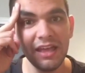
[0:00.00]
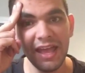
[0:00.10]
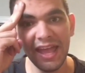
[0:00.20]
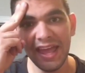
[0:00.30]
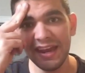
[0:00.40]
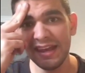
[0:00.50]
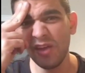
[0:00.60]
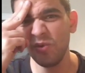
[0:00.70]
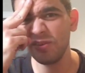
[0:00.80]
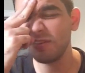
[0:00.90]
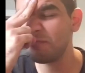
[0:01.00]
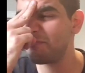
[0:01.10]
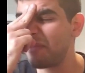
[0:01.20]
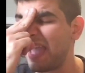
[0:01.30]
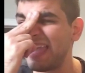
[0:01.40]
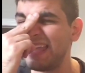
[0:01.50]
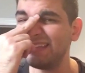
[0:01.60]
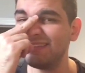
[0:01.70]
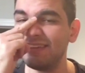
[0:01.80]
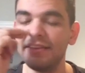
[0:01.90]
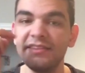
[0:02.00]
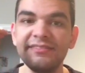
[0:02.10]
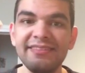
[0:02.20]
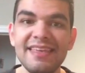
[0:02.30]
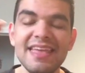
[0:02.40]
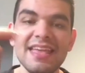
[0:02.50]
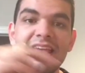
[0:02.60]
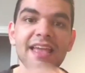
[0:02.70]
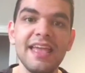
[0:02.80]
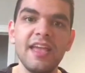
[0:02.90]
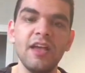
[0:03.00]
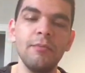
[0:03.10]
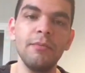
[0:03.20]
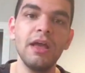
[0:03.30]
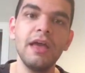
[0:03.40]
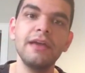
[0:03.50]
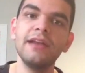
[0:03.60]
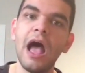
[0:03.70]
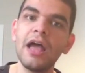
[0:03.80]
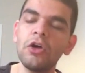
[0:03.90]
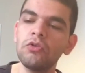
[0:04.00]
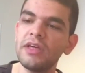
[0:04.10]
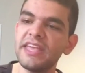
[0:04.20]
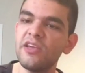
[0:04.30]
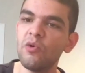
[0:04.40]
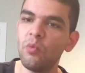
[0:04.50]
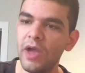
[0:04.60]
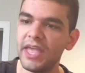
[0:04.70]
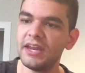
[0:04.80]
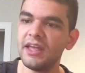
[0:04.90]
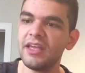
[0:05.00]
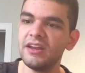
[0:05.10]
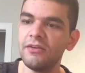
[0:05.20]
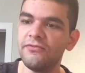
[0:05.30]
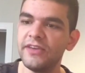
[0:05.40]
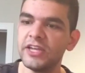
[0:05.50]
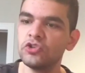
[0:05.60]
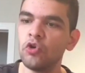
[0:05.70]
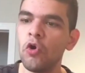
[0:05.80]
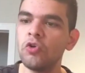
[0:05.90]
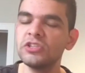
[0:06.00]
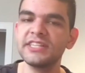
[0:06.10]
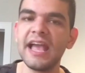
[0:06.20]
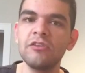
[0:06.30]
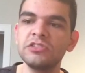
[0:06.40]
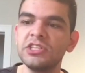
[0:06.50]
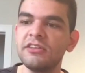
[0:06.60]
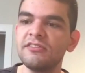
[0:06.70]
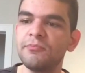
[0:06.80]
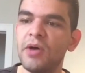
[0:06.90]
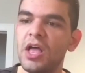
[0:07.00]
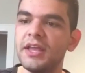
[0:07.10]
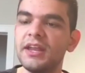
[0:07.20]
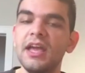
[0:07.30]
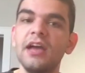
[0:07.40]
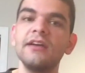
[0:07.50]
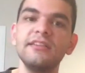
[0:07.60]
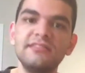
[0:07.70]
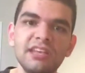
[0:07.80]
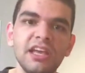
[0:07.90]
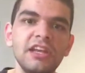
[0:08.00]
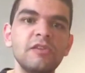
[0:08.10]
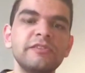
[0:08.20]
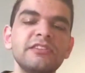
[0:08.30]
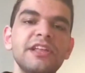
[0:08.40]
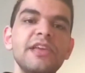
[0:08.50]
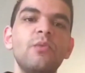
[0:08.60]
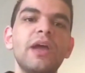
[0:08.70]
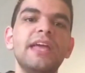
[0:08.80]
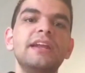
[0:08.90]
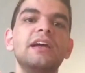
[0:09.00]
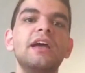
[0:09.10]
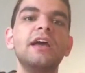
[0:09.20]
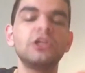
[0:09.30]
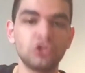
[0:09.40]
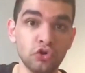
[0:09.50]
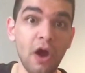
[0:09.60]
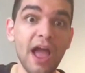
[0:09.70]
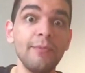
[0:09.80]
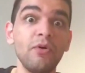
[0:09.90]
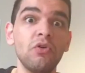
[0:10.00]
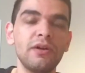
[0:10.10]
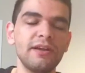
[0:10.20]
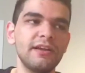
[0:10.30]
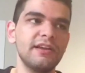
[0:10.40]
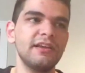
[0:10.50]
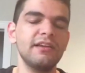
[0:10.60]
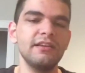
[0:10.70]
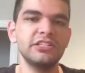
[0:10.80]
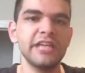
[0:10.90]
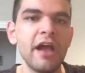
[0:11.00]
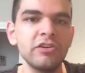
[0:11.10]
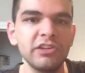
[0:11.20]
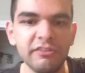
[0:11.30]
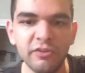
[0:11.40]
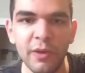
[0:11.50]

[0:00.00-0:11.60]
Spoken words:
And it was a pain to see him not only win individual challenges, but continuously win tribal challenges